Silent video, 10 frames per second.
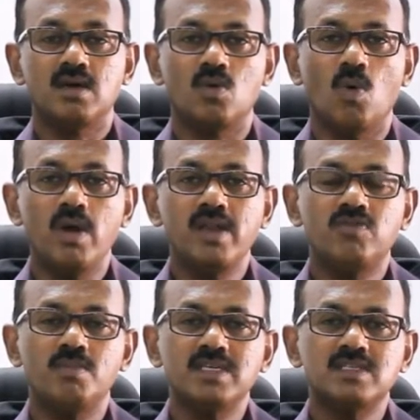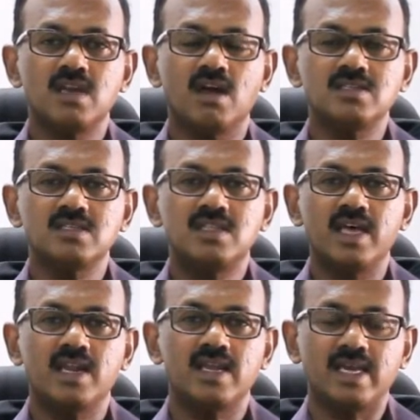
no information loss is there.